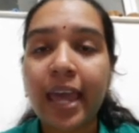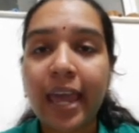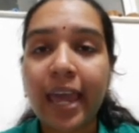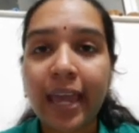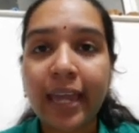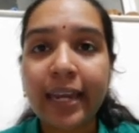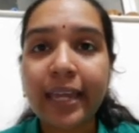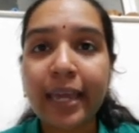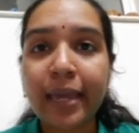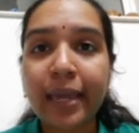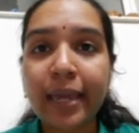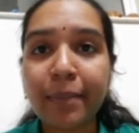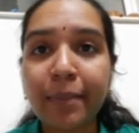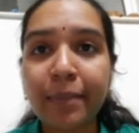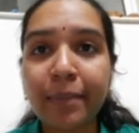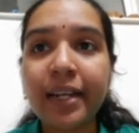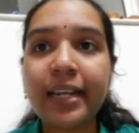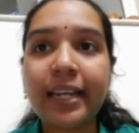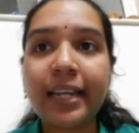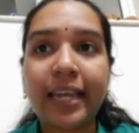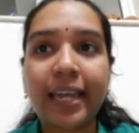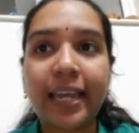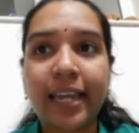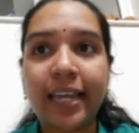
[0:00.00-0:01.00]

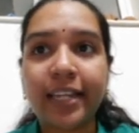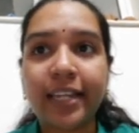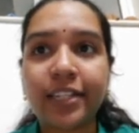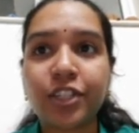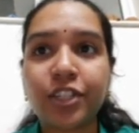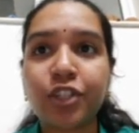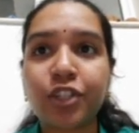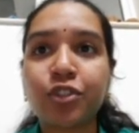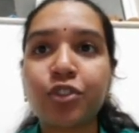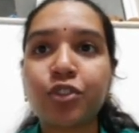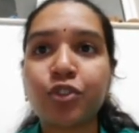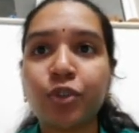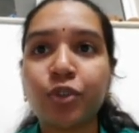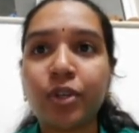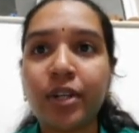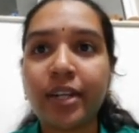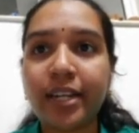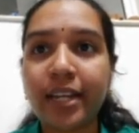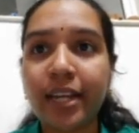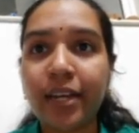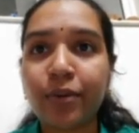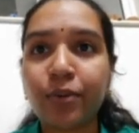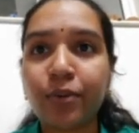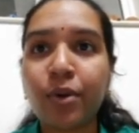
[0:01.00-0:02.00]
enable it to
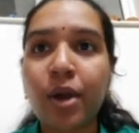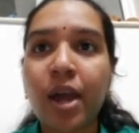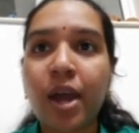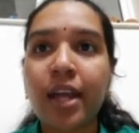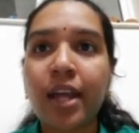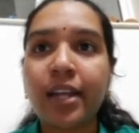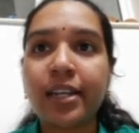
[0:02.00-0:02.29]
live